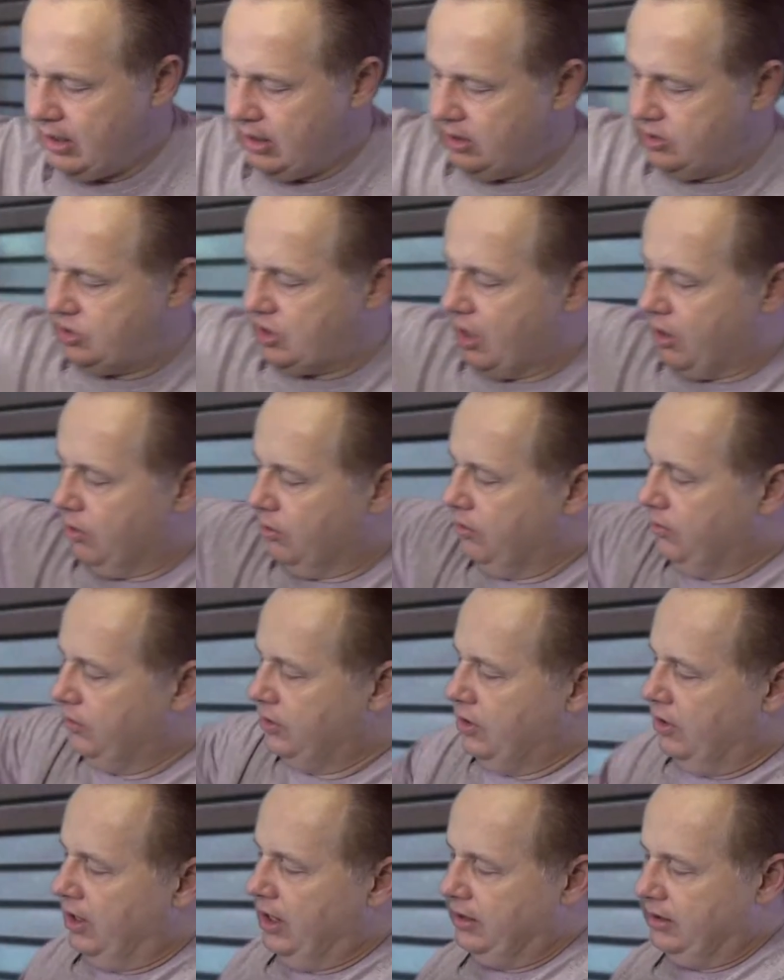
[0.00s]
So
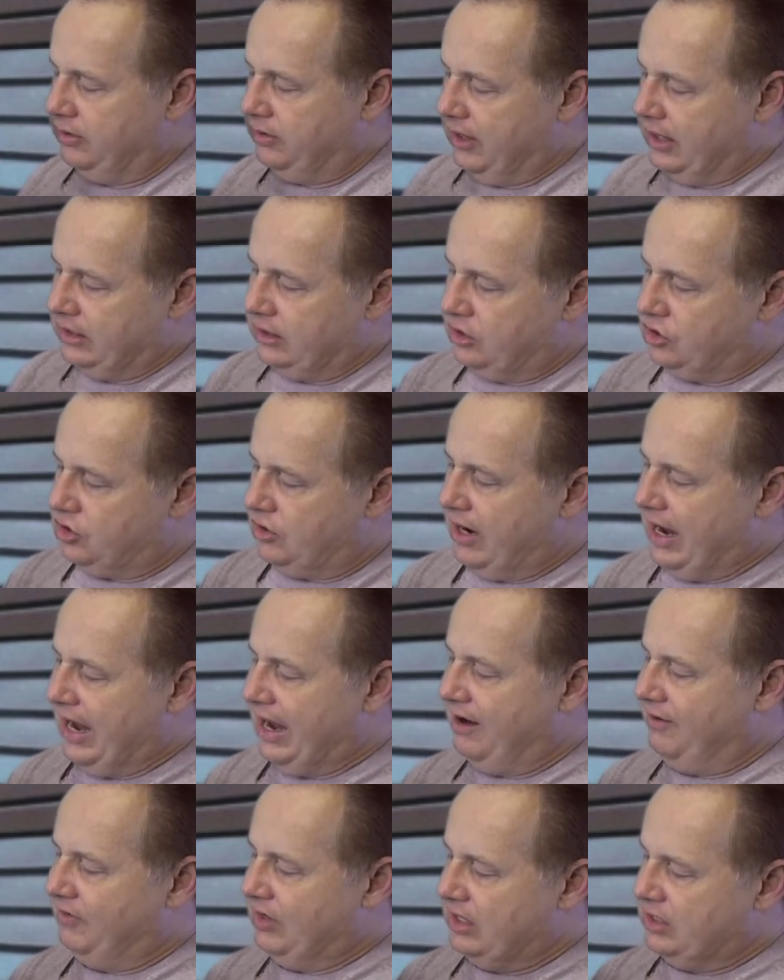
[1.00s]
your other thing that you
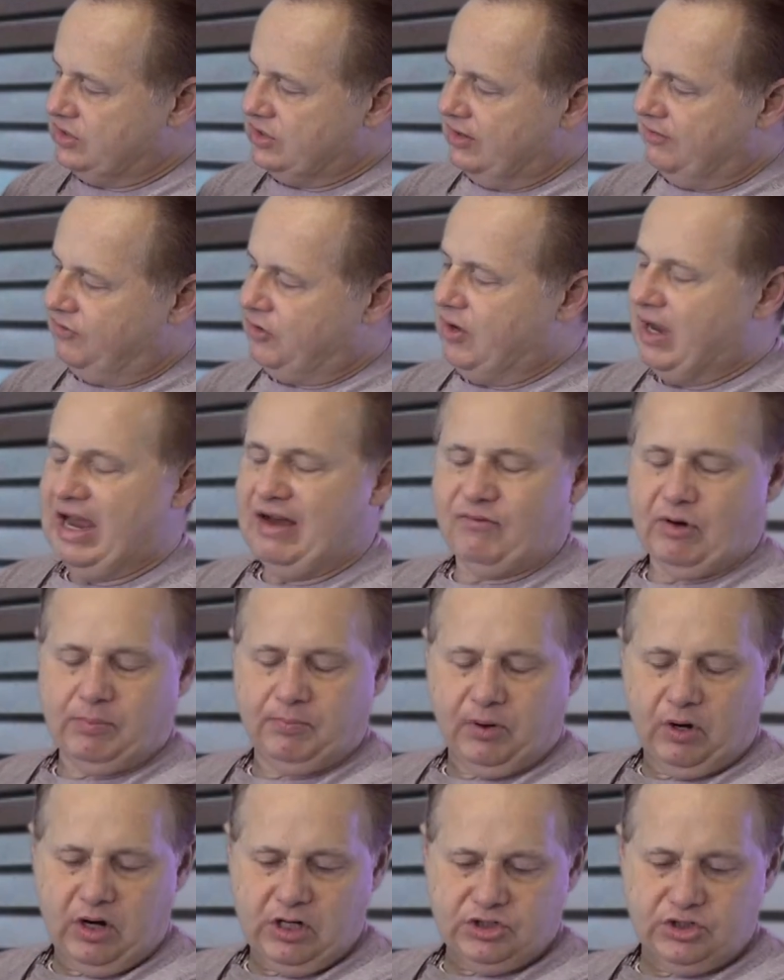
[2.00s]
have is if you have a
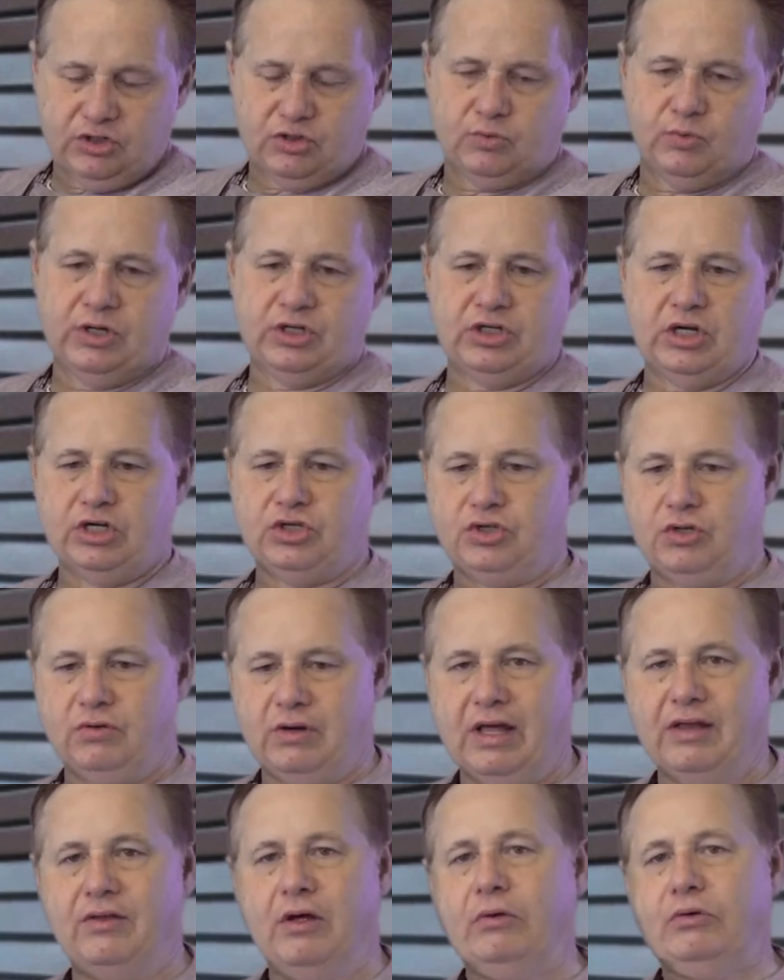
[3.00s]
pressure switch issue,
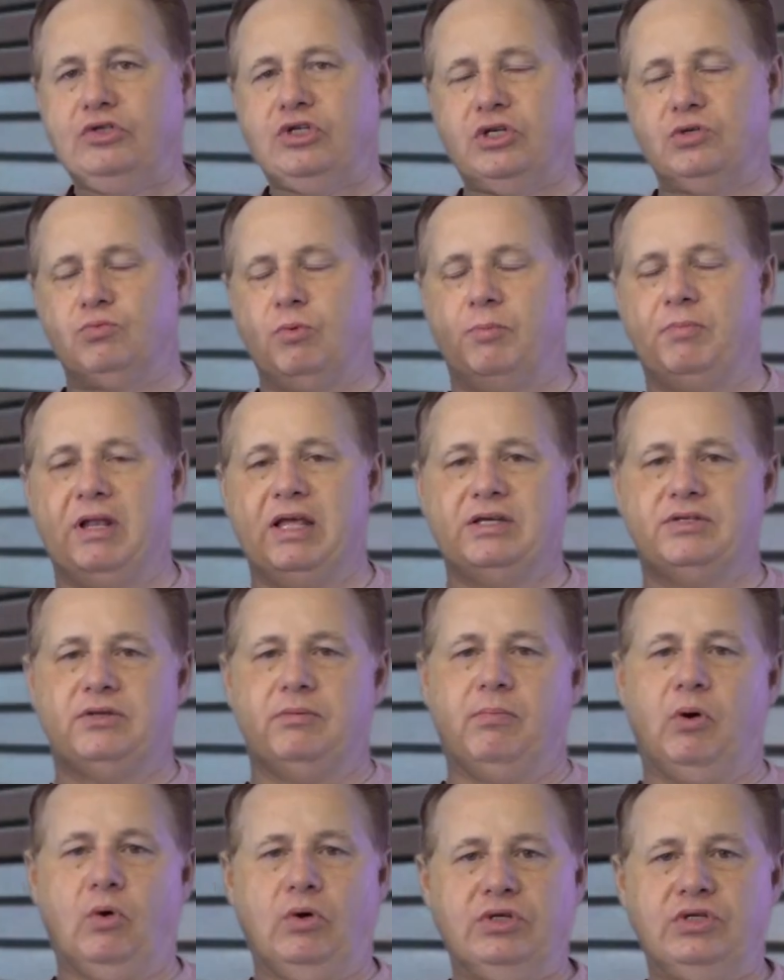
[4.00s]
now don't just replace the
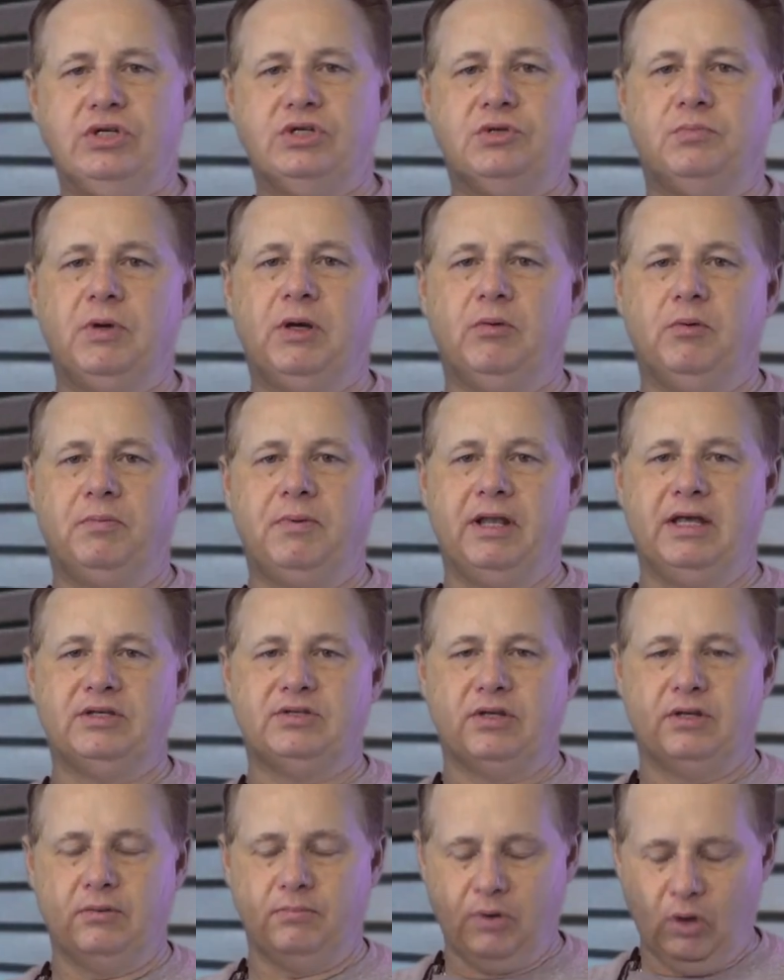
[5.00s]
board just to be
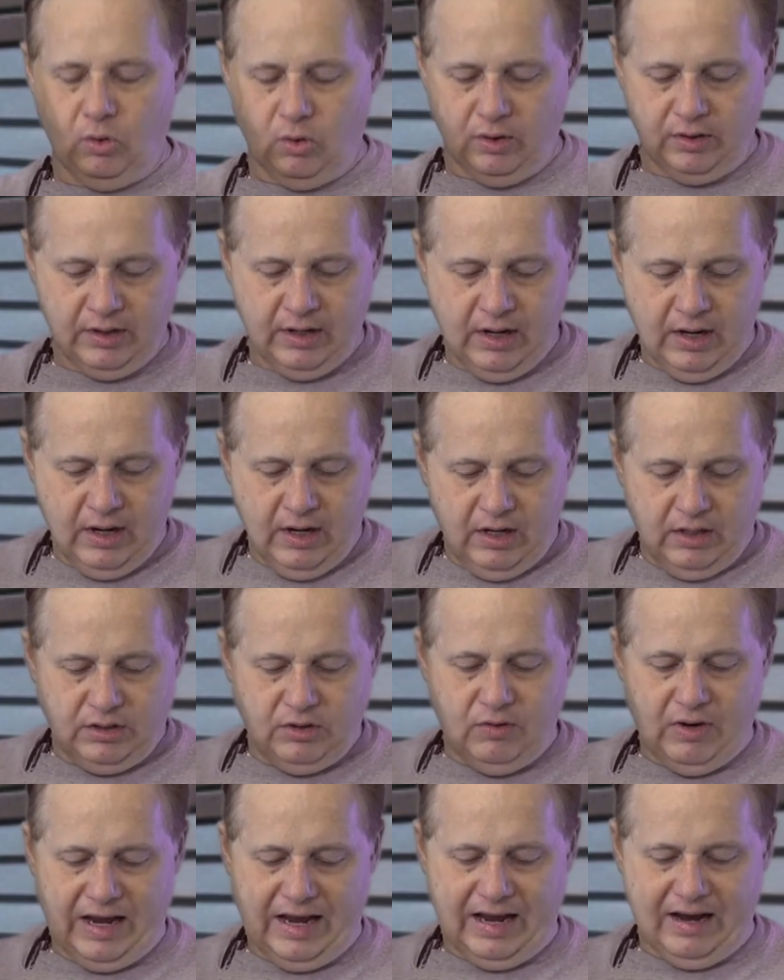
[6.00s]
replacing the board.
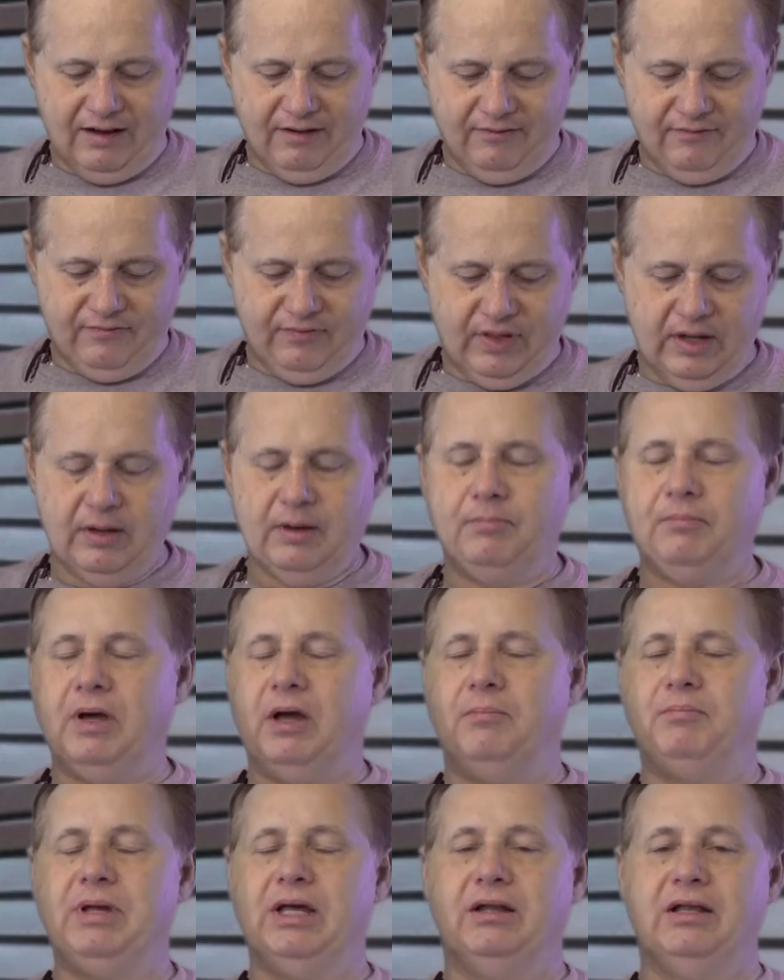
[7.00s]
You have the
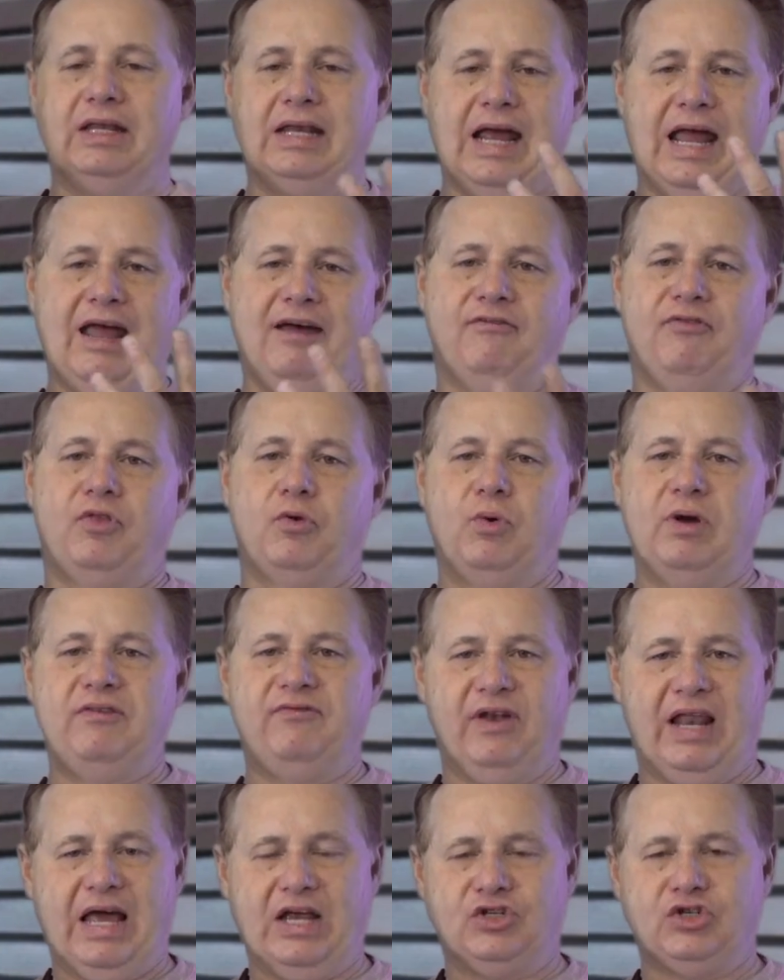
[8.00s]
ability to have 3
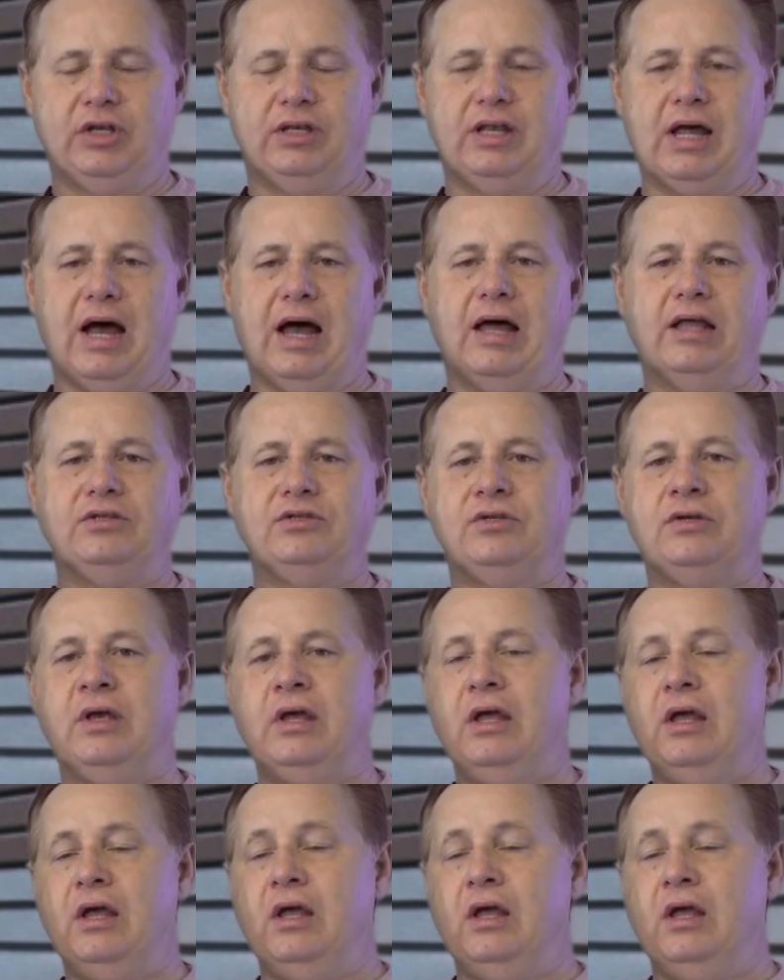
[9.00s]
flashing dots.